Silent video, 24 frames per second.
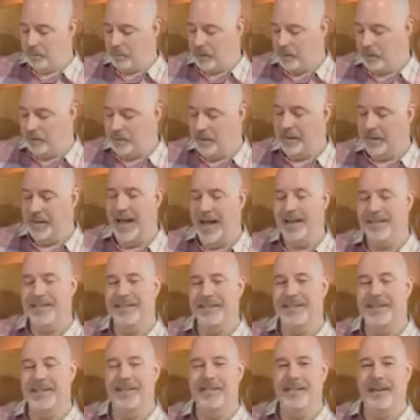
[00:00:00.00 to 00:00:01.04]
the last thing
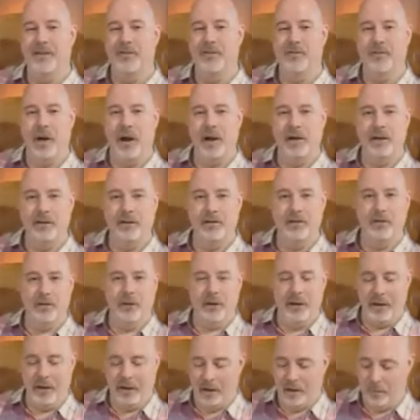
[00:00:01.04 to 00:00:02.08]
that they tried to do to
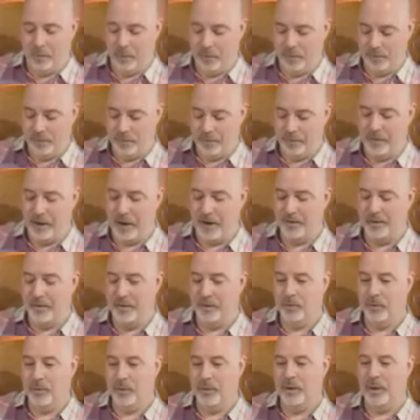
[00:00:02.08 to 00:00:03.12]
him was affect
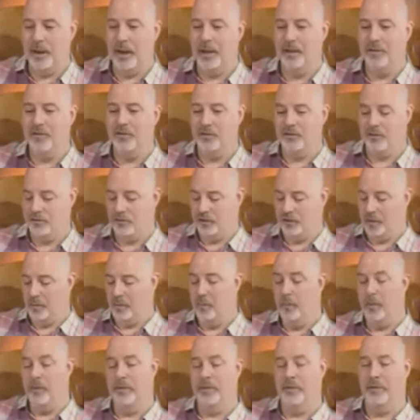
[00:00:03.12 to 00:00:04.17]
his relationship
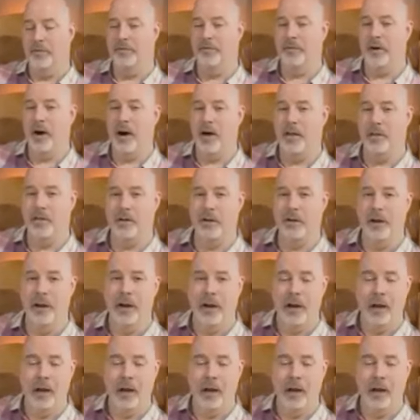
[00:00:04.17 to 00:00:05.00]
with the father